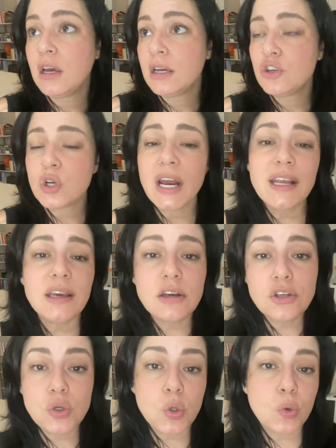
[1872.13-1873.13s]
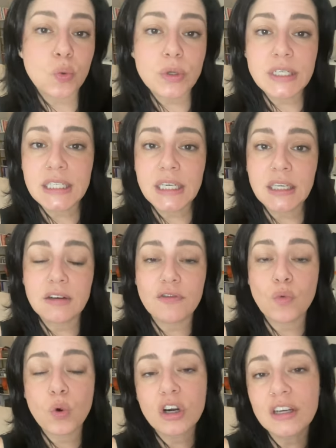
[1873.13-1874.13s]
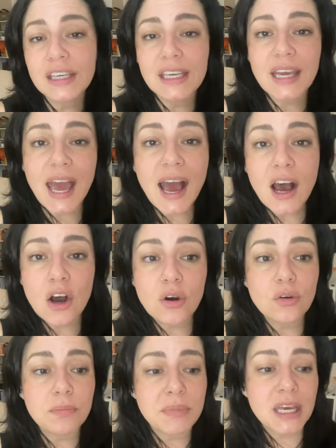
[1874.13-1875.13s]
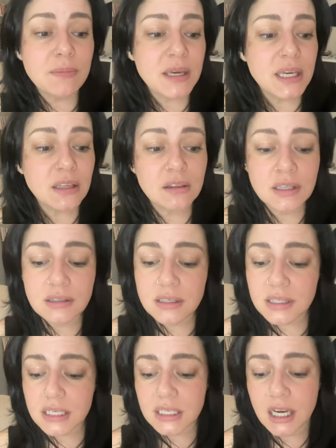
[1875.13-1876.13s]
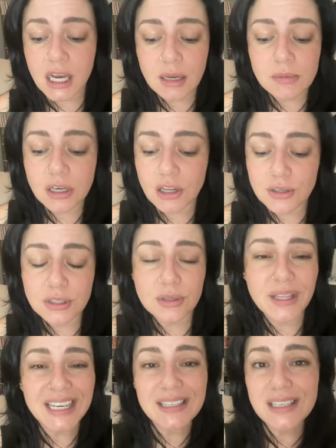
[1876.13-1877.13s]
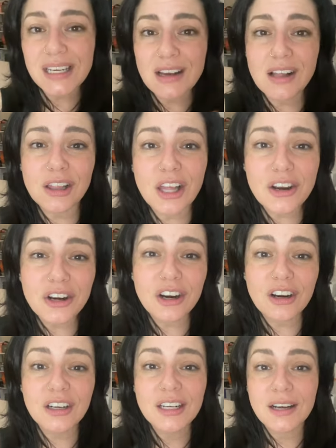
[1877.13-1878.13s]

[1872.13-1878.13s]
Try to get into a routine of working out. Maybe this is the time to also like declutter.